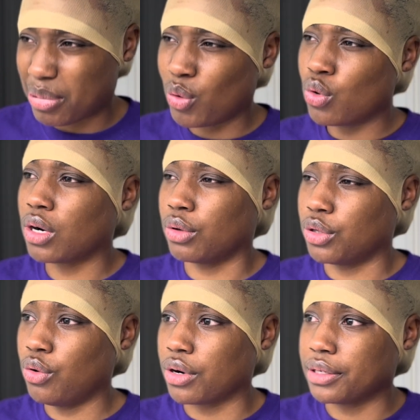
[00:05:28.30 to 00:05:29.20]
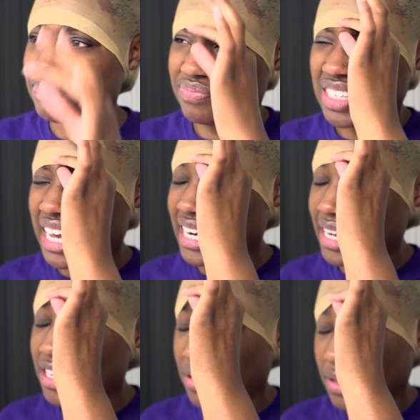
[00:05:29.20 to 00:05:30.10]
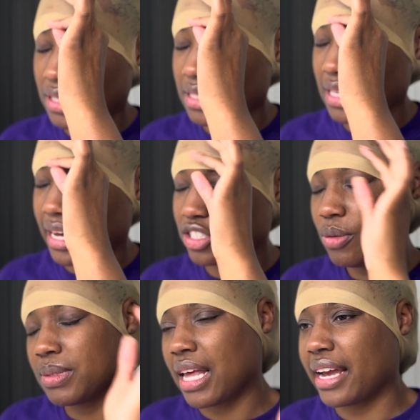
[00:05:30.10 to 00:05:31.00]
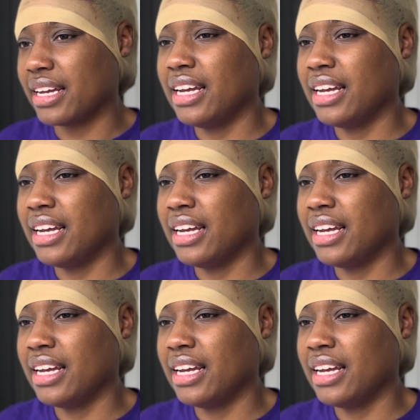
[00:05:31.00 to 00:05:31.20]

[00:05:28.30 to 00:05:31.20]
pulled on the door, and I hear her, because like, she was like,